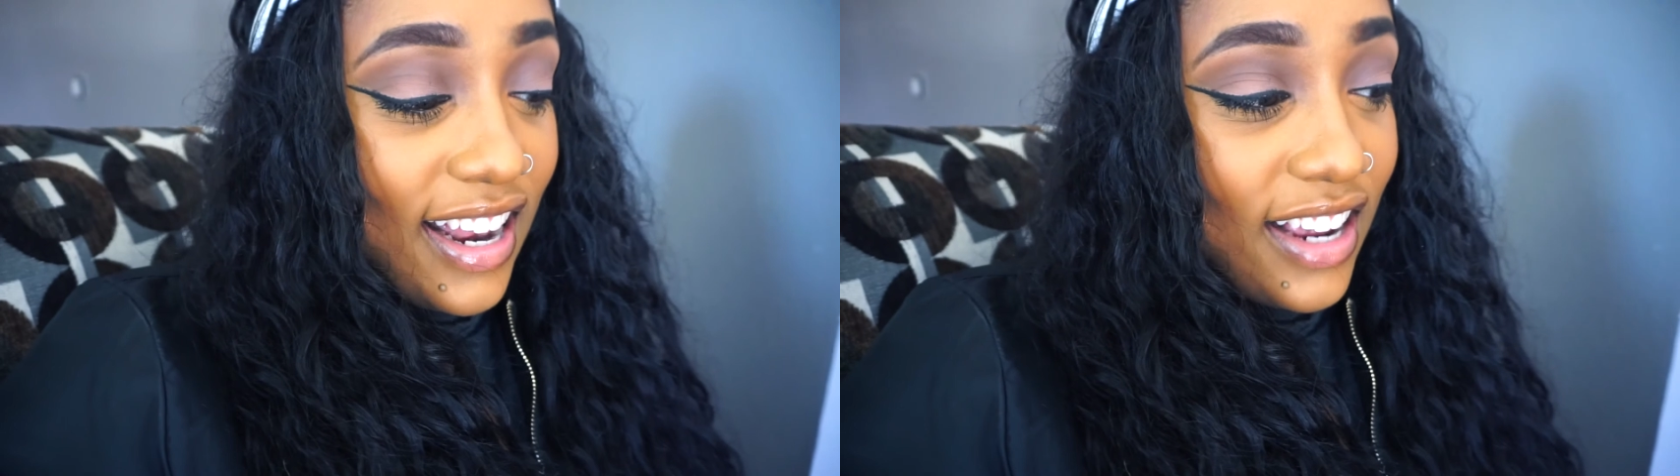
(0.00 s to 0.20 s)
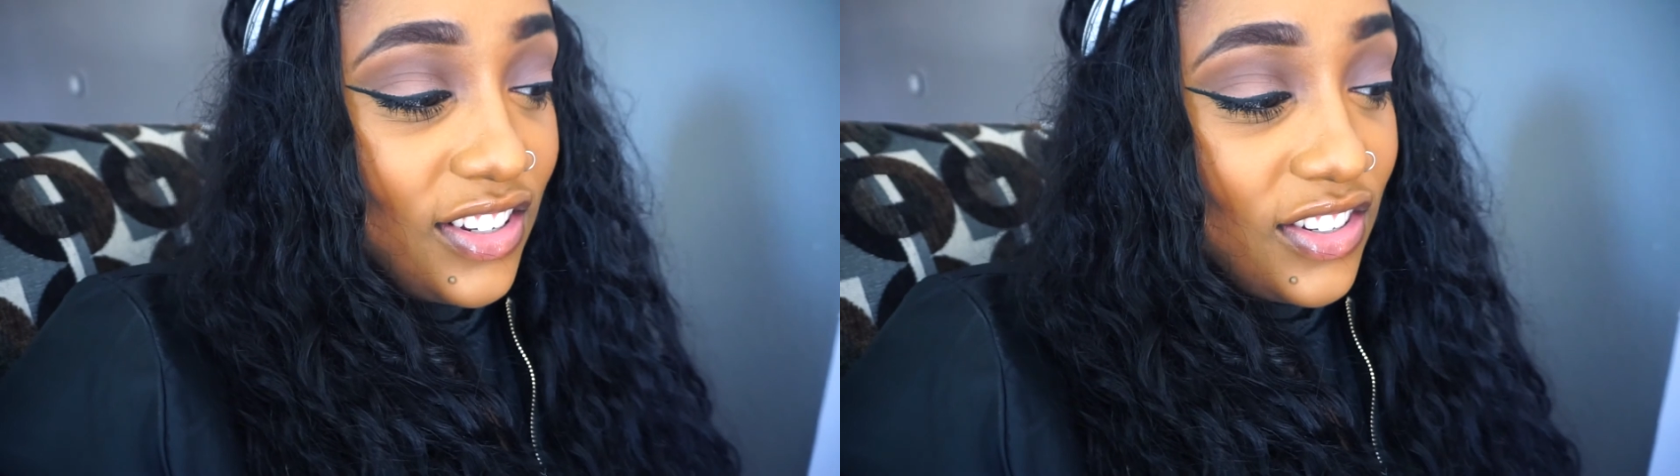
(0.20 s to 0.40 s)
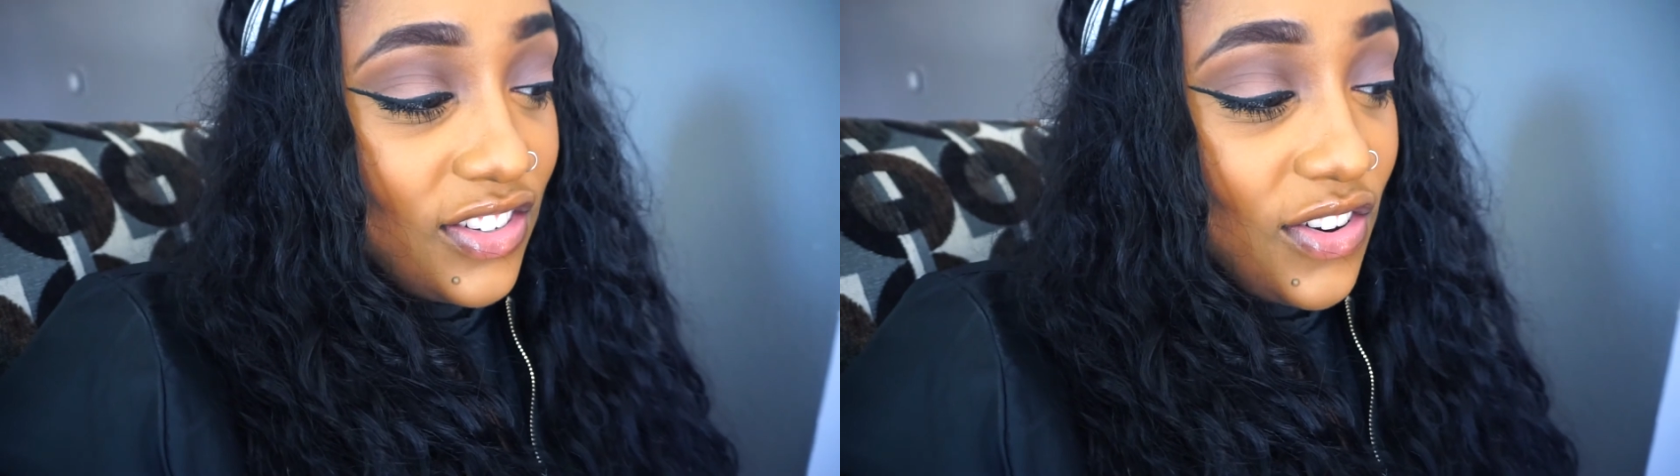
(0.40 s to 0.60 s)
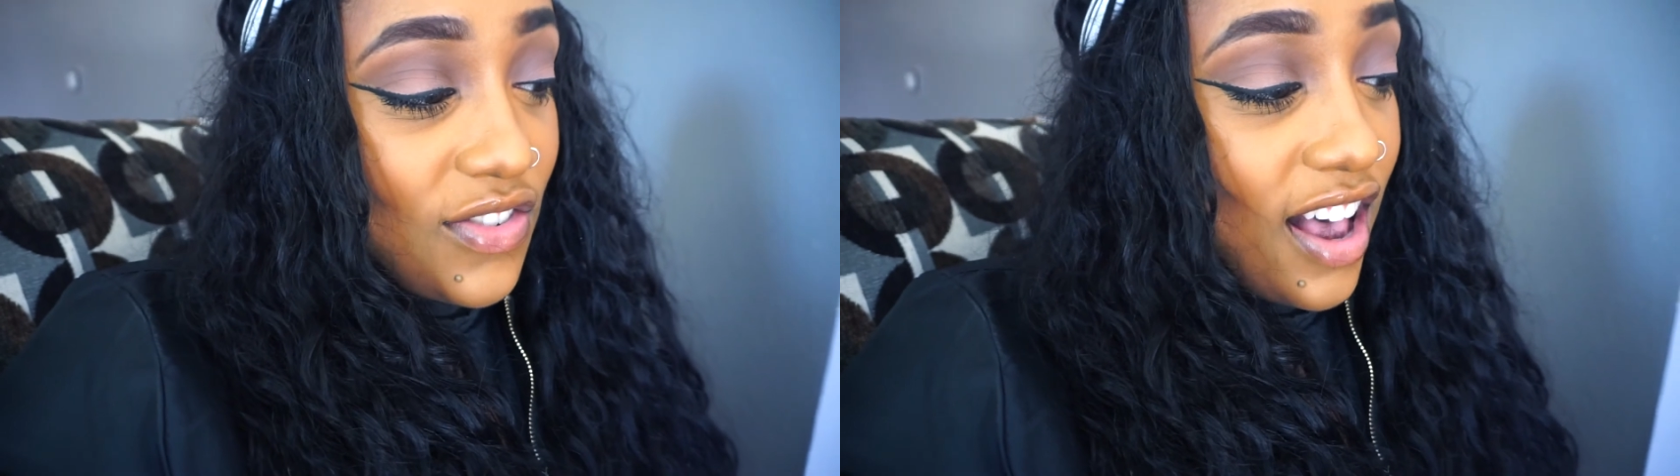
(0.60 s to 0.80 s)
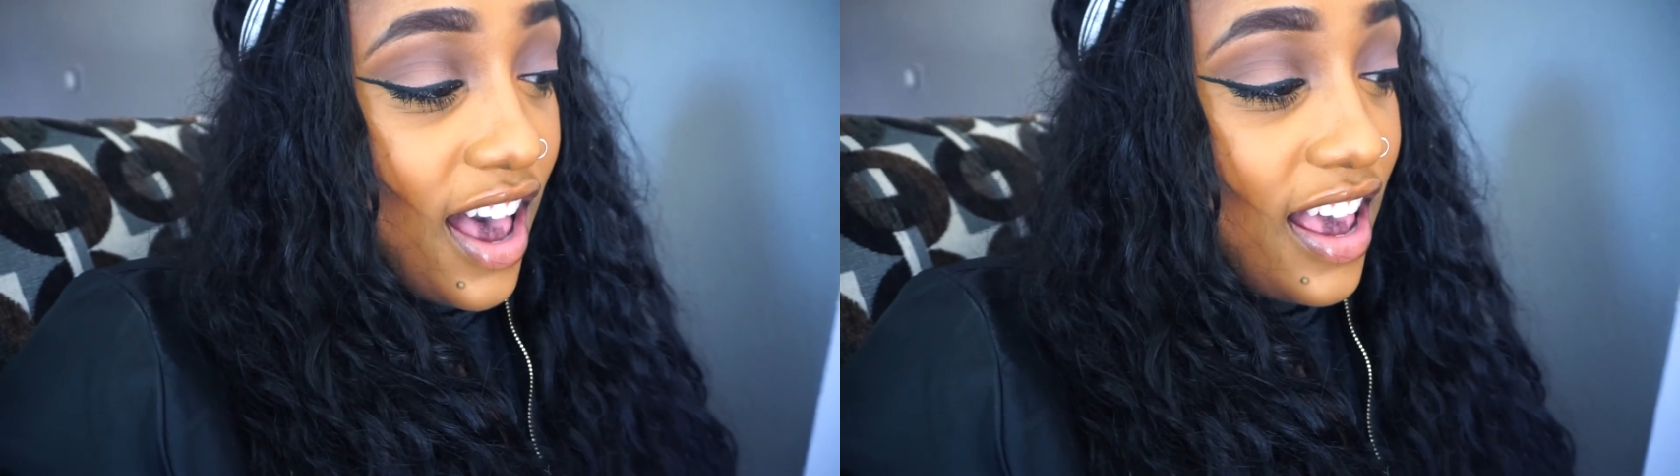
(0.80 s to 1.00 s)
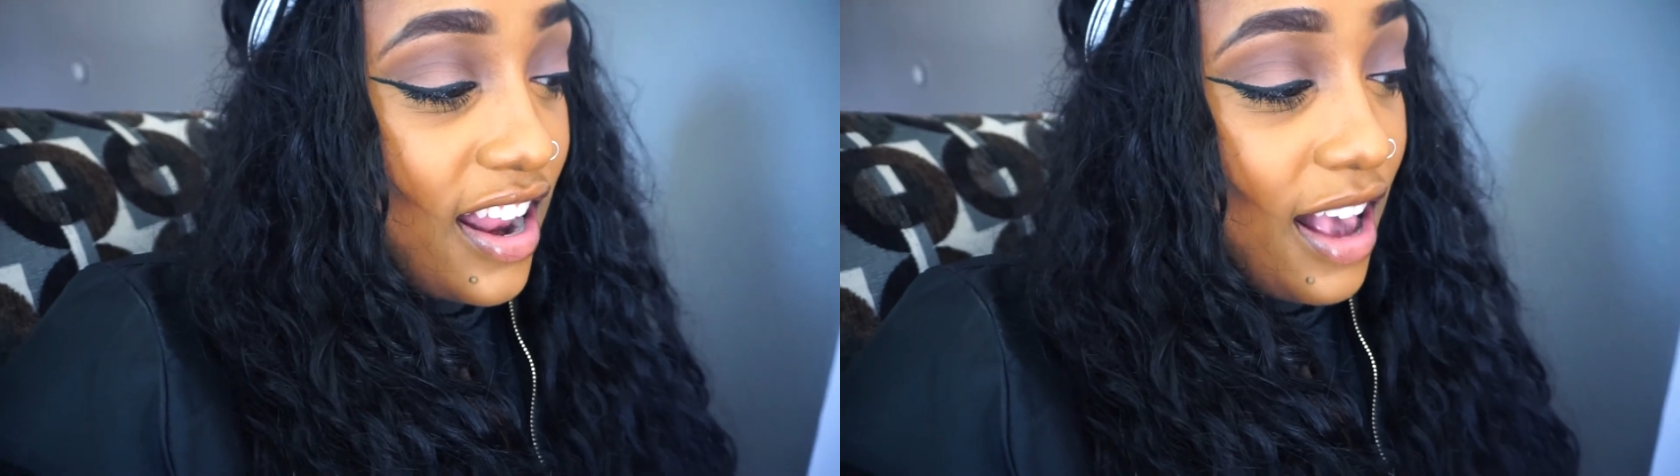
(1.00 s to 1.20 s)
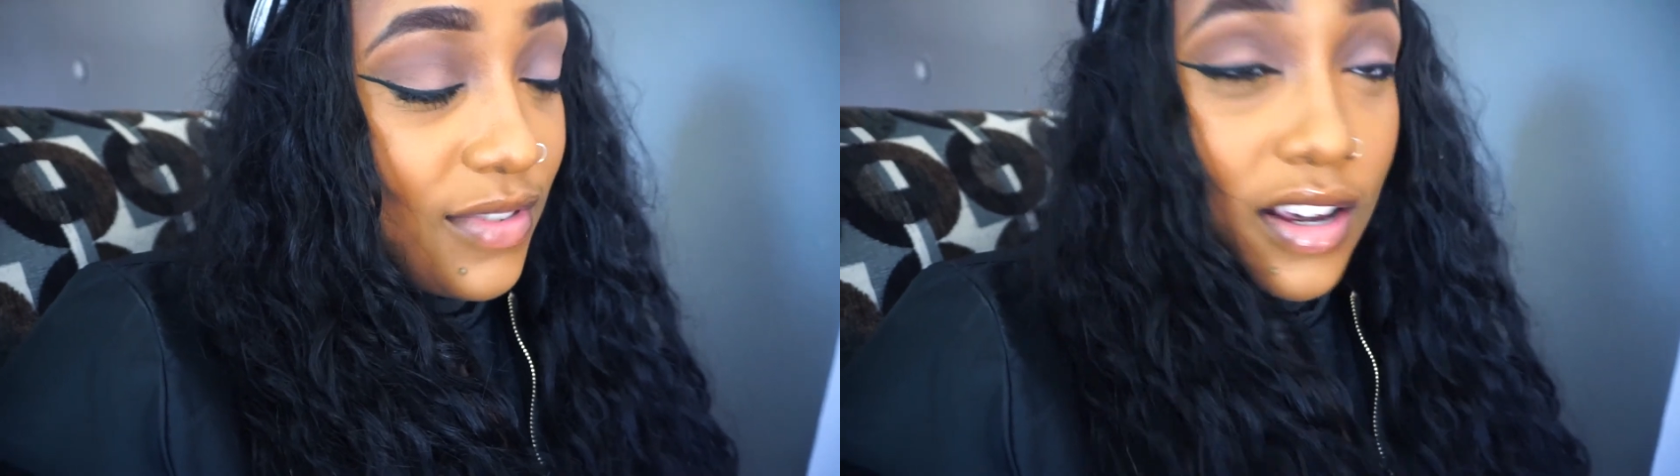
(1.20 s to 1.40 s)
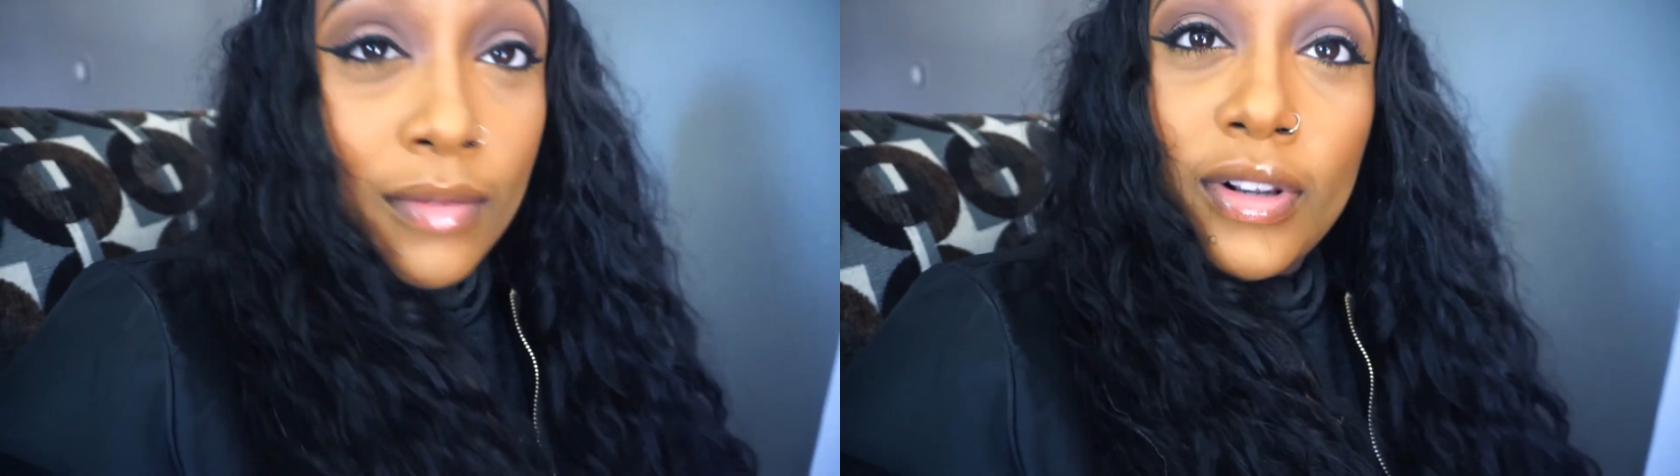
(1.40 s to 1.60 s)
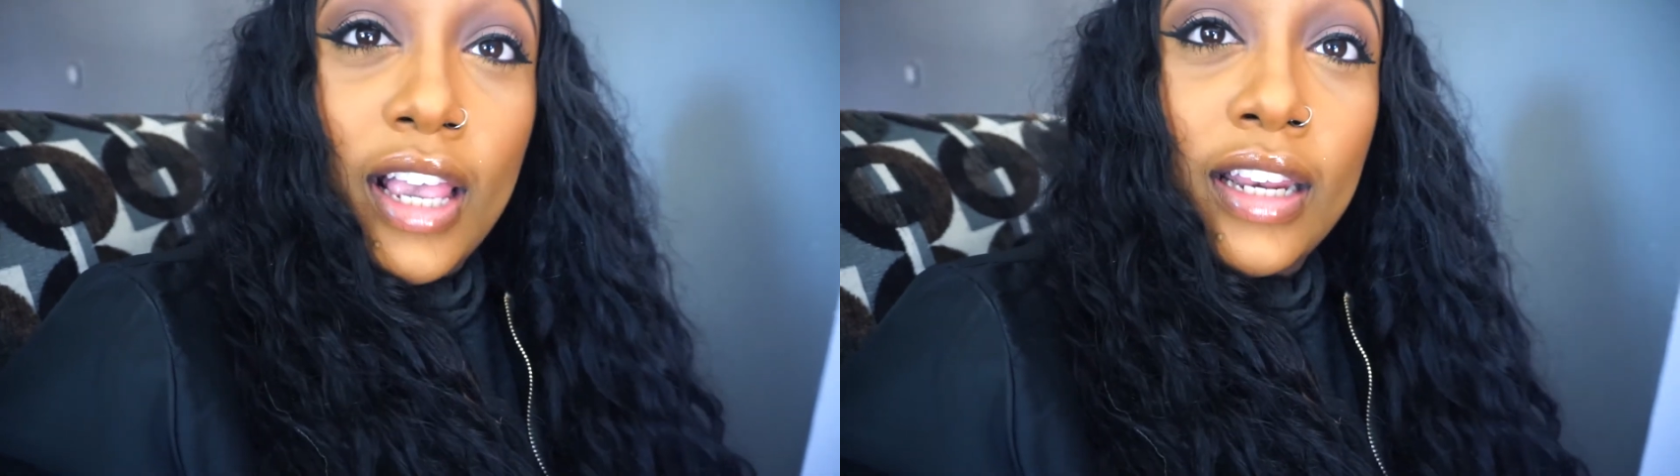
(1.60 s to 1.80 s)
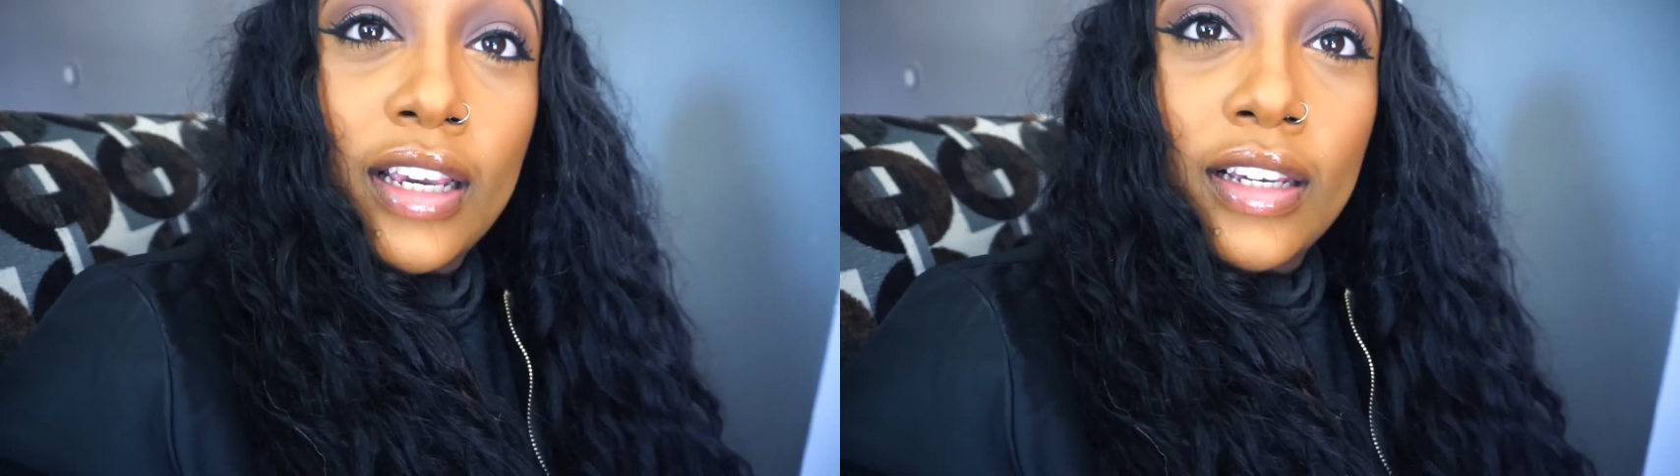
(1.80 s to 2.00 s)
And I just told God, I'm done
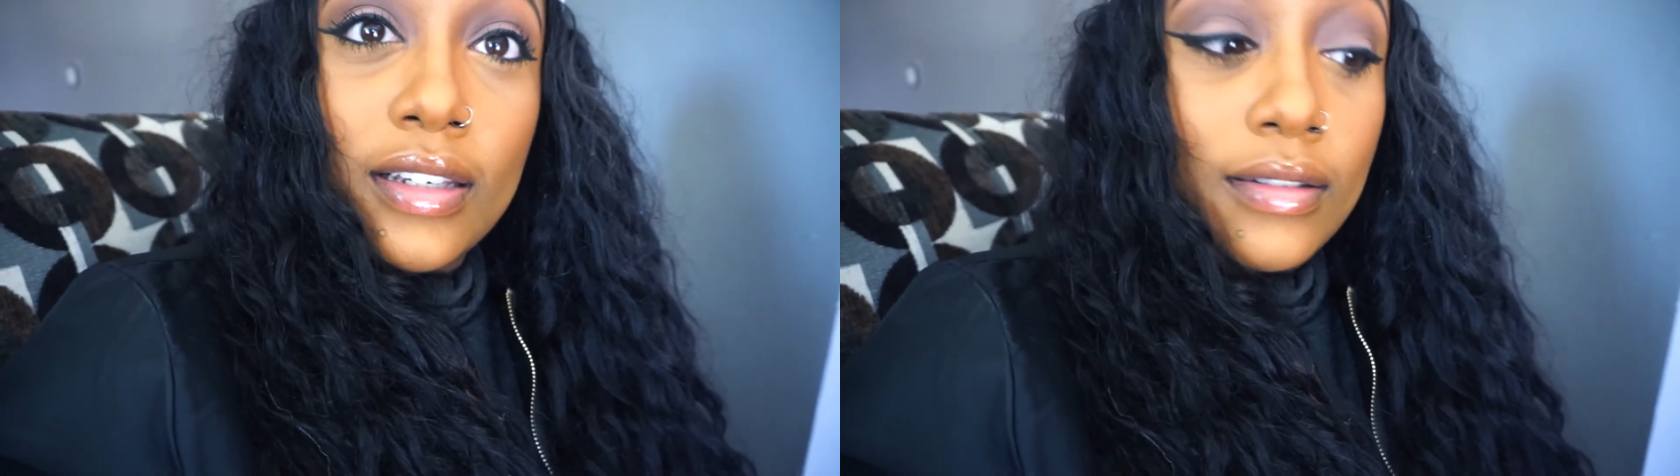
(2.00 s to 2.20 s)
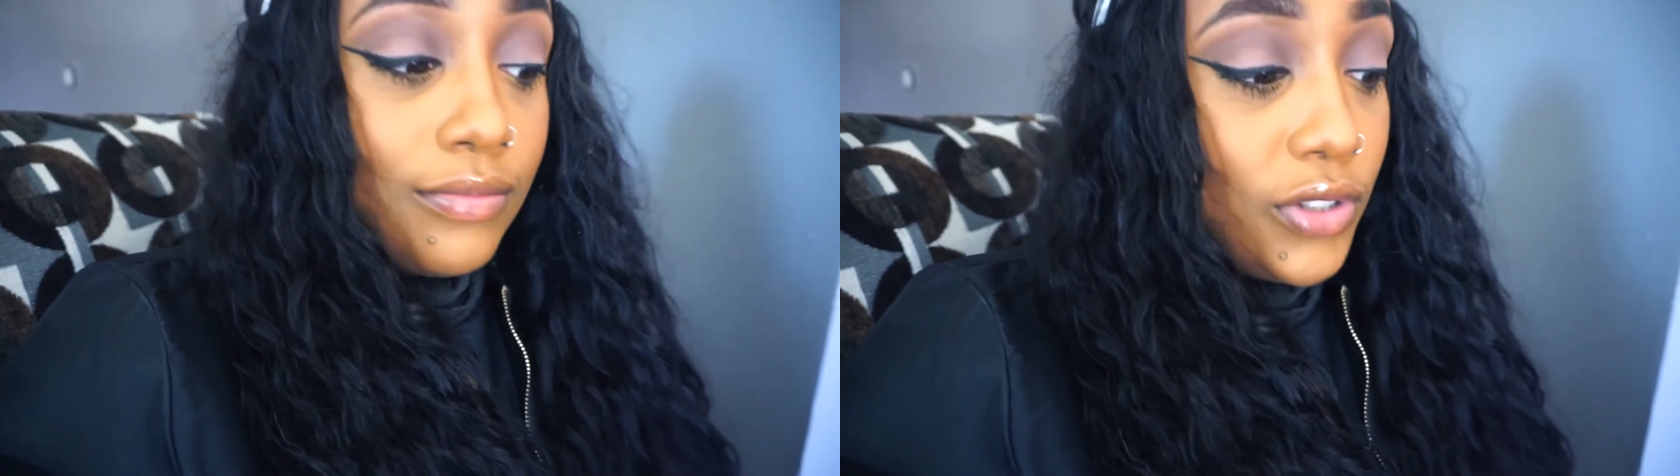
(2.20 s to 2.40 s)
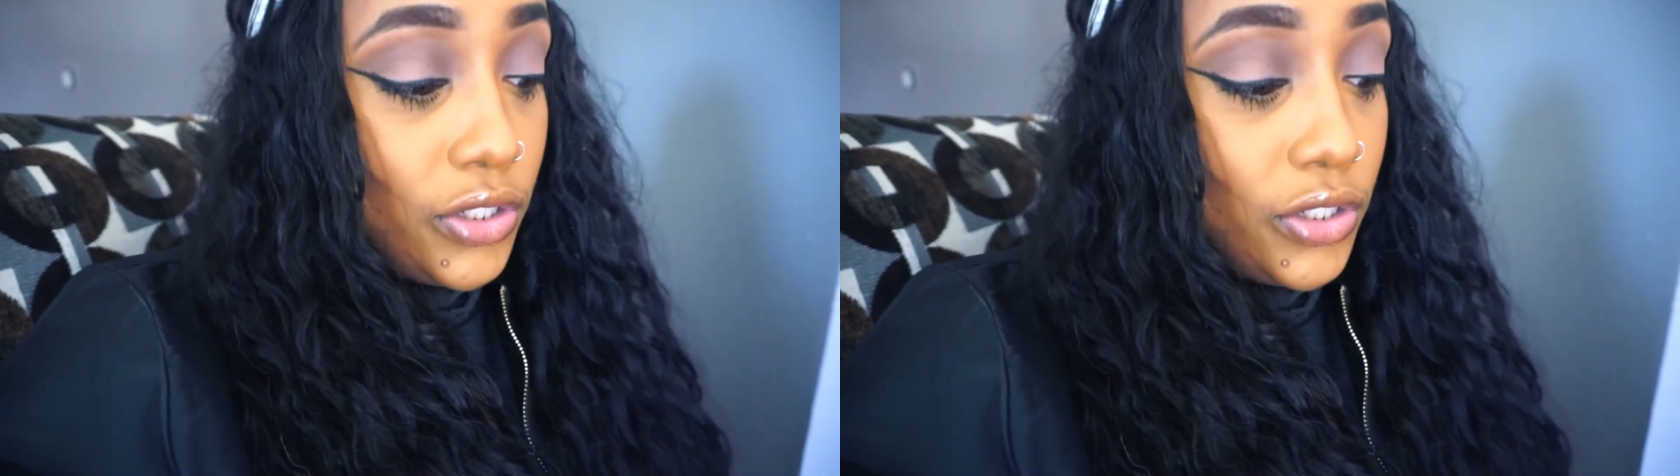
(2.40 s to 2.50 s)
planning. I'm